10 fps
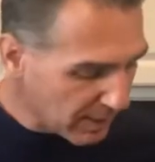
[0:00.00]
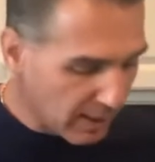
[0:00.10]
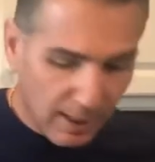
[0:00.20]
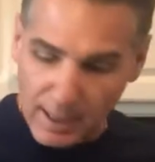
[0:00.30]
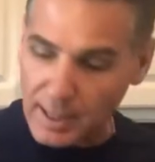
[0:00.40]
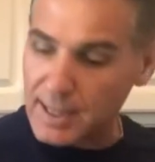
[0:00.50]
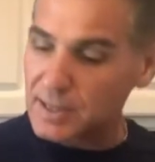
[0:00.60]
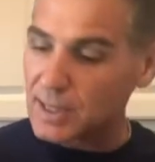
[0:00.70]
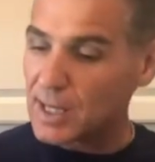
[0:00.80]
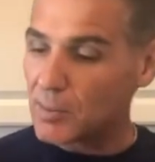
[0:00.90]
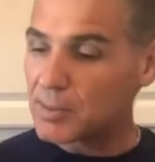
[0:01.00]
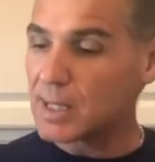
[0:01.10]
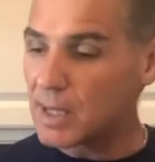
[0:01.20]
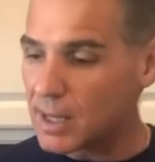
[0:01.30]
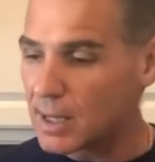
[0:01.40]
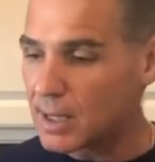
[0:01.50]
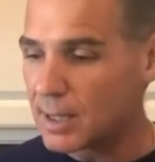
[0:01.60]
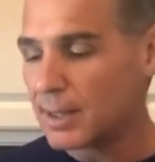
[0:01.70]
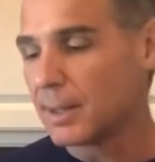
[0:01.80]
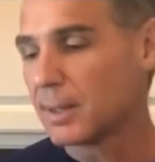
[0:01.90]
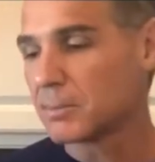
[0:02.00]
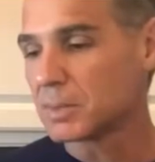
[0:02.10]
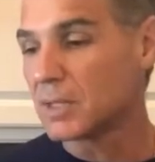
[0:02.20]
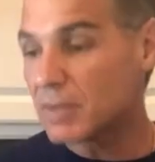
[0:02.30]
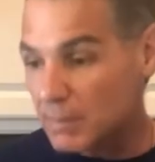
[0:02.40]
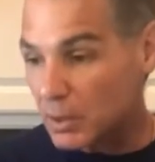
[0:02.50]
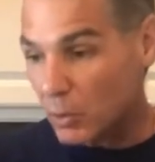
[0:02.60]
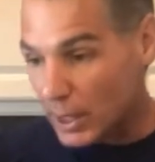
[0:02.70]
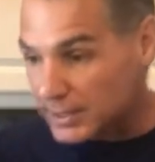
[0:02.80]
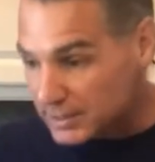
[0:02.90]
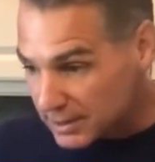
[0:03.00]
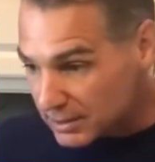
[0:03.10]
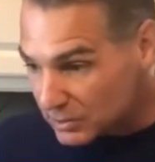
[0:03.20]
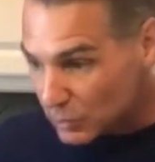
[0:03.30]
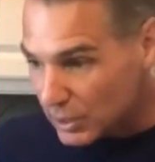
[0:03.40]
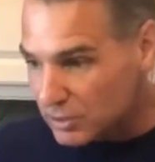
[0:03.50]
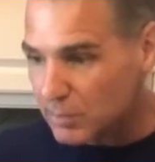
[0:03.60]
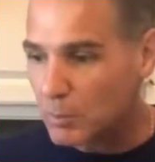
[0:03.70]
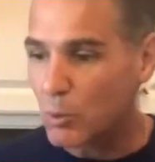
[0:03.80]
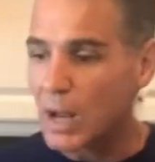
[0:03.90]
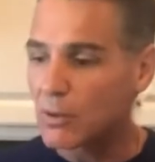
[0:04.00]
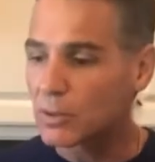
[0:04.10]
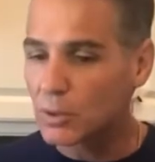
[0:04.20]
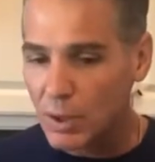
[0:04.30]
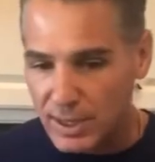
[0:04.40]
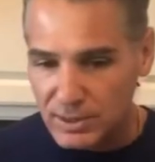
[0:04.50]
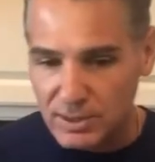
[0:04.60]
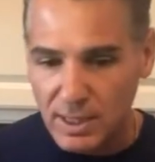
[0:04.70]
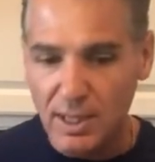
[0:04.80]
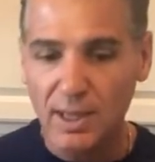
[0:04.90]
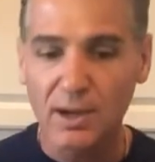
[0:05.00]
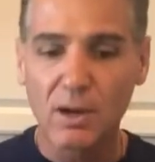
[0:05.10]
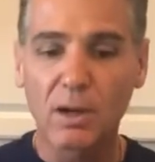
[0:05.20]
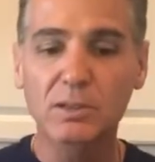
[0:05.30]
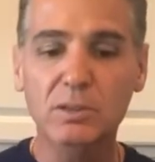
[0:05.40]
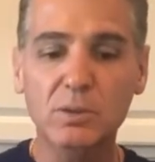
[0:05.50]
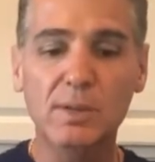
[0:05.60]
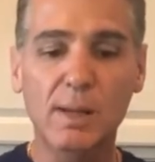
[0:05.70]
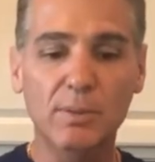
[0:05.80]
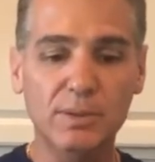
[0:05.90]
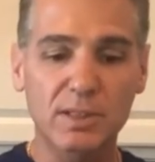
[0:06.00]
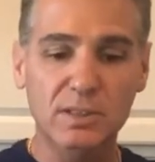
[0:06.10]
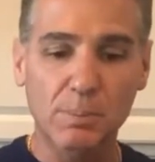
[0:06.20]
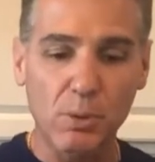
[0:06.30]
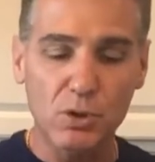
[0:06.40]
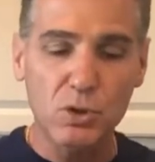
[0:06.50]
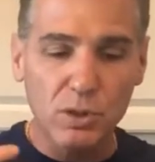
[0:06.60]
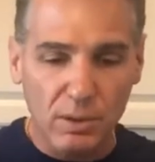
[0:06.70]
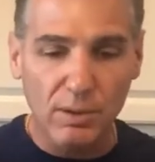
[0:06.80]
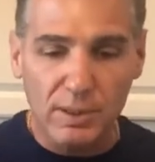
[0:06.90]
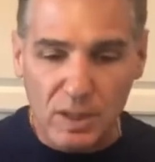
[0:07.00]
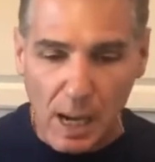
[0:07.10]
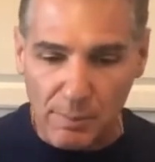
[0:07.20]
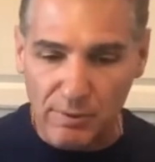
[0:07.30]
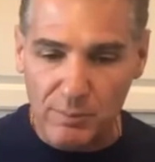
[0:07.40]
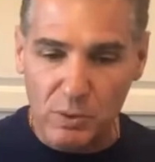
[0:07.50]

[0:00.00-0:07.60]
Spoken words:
Egg's going to help give them a crust, so it gives them a browner crust, and it also enables us to put sugar on top of them.